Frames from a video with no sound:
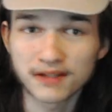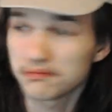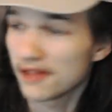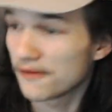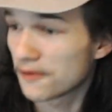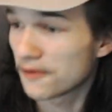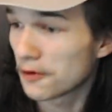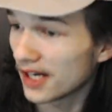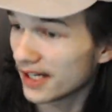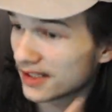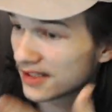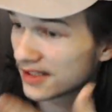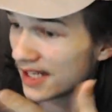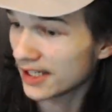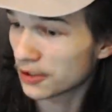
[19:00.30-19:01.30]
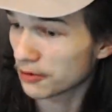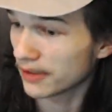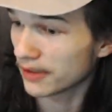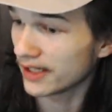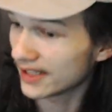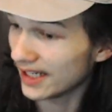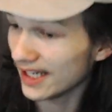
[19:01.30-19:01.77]
if you like
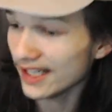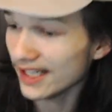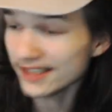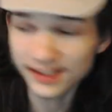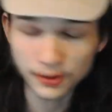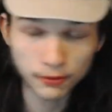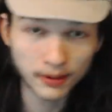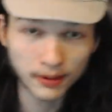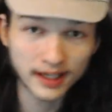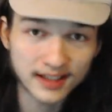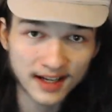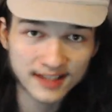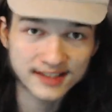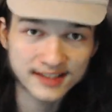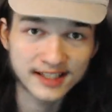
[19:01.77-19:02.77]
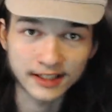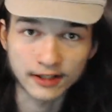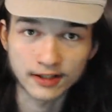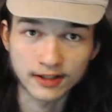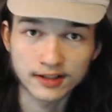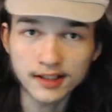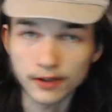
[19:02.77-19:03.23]
tinkering, that is a quite nice thing you
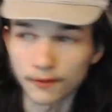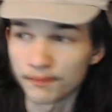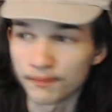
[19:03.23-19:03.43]
could do.